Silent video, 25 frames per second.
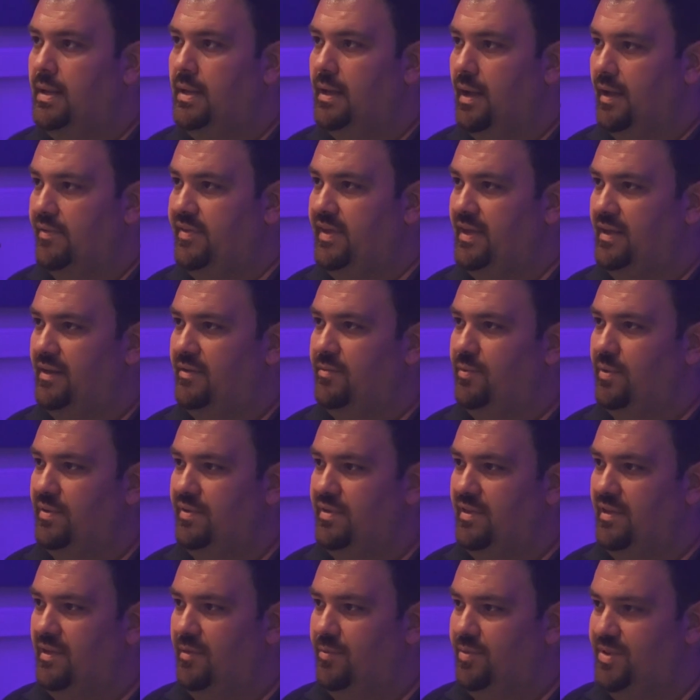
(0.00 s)
I think with
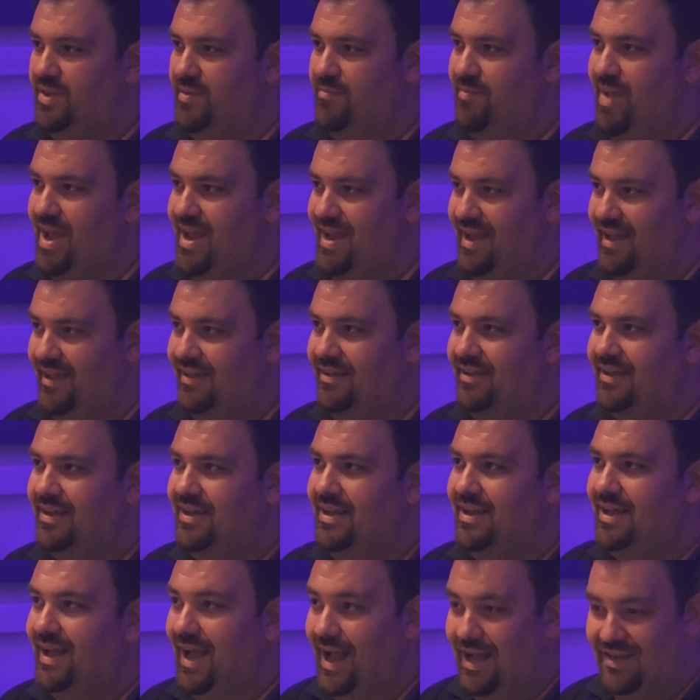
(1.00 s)
the Mayer,
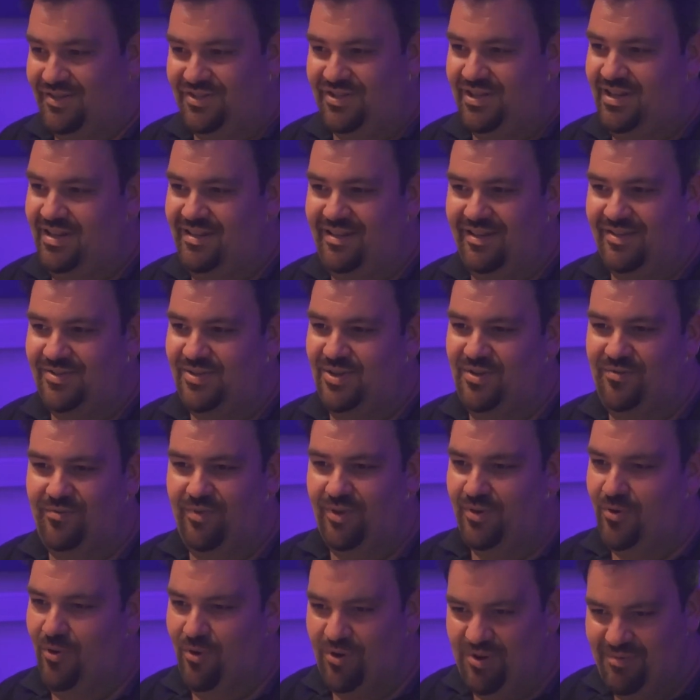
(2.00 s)
actually the sort of
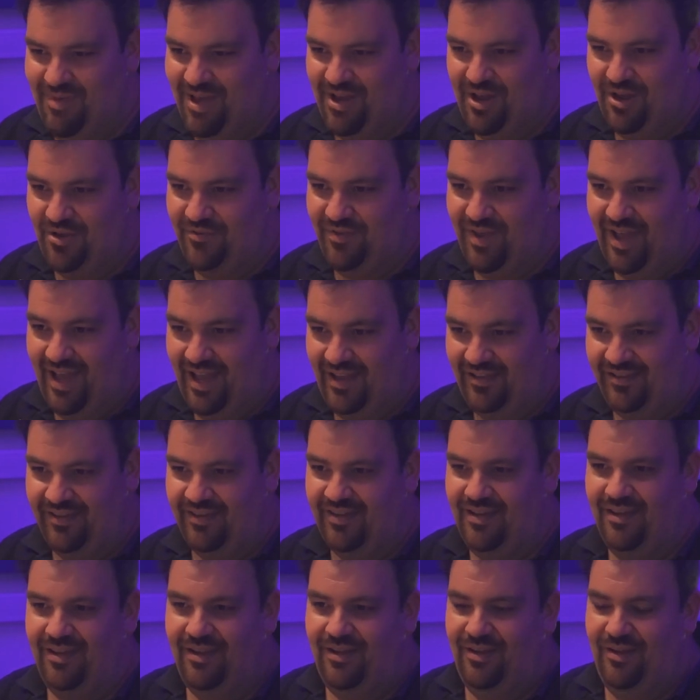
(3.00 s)
recorder man overhead
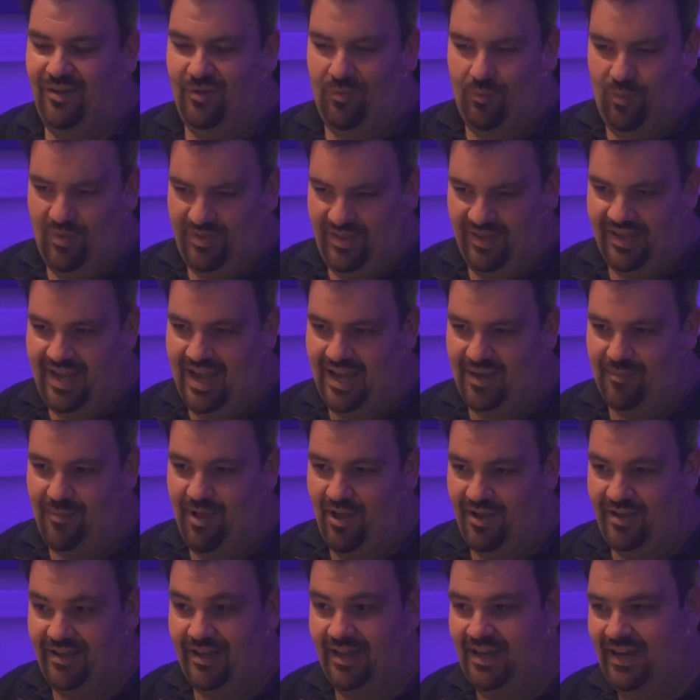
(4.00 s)
with the kick
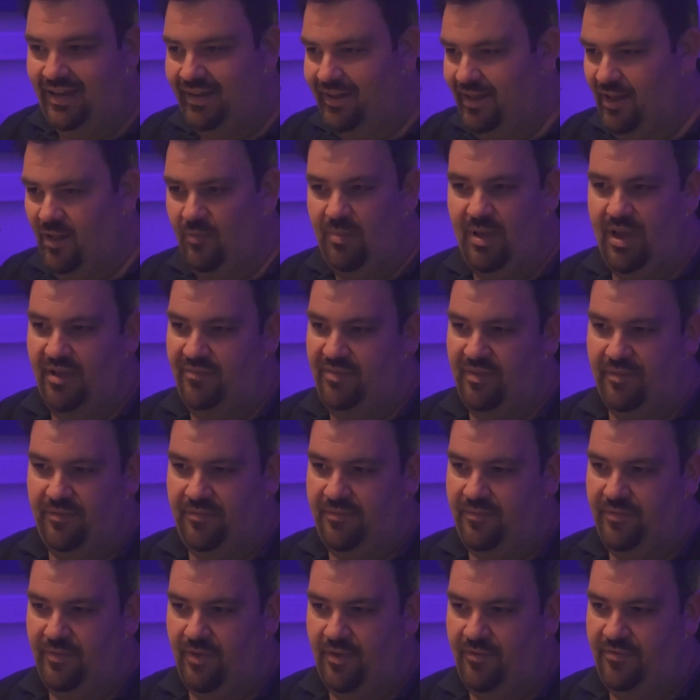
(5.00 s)
mic and a little bit of
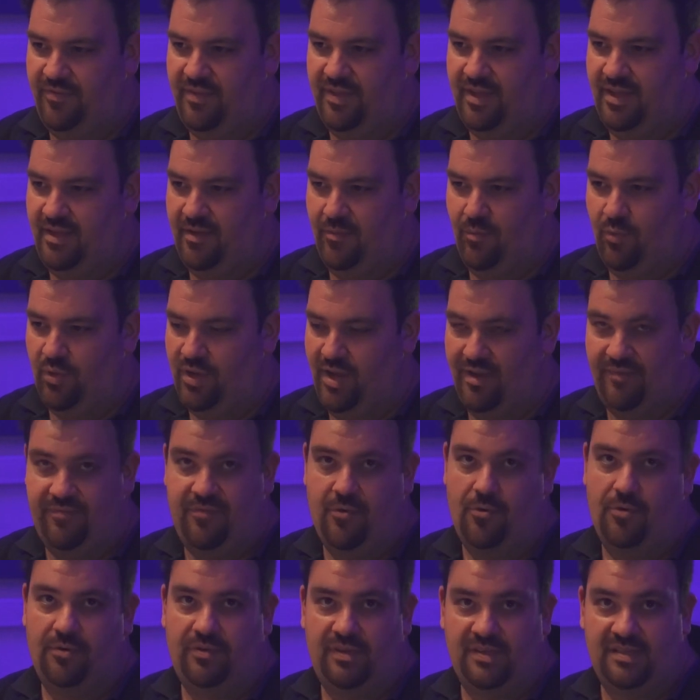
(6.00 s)
the
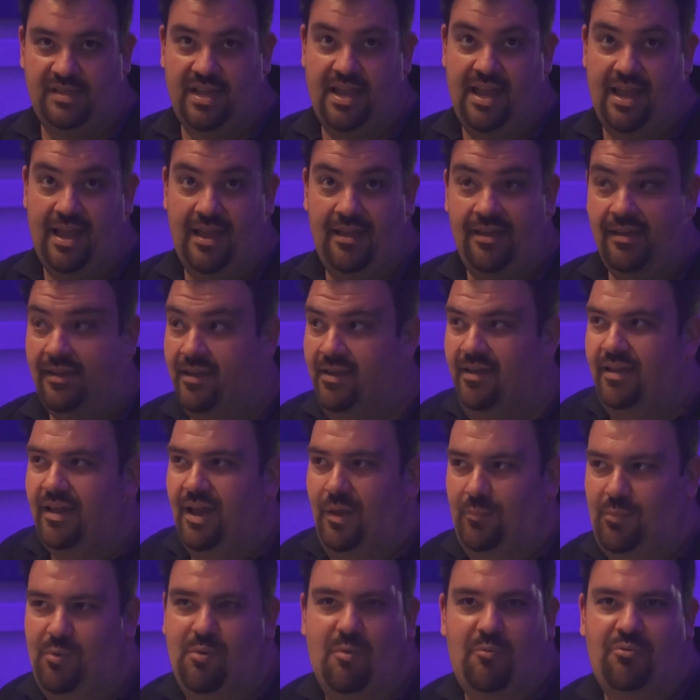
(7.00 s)
184 on the snare,
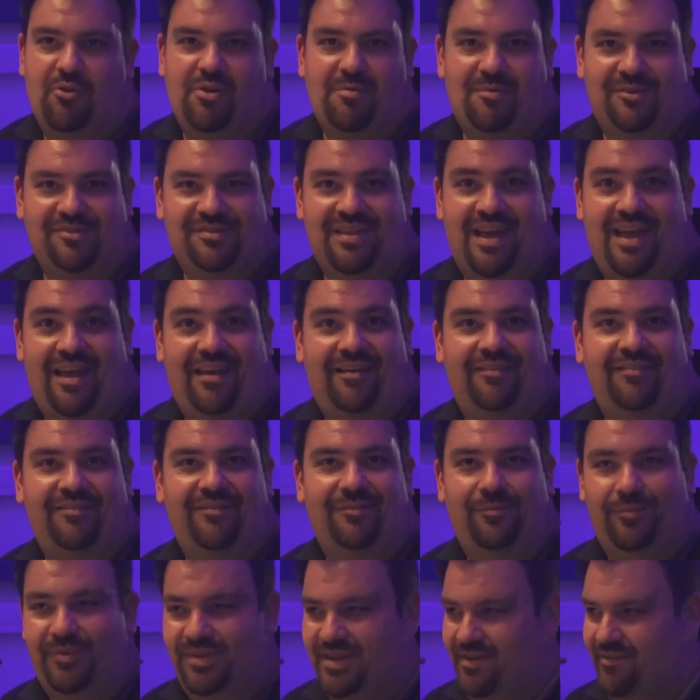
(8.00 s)
and we were pretty much there.
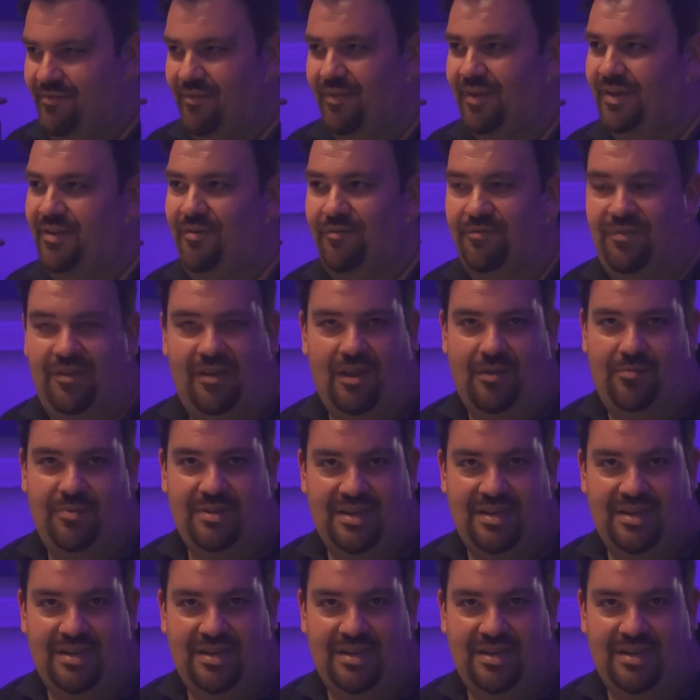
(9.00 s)
I didn't feel like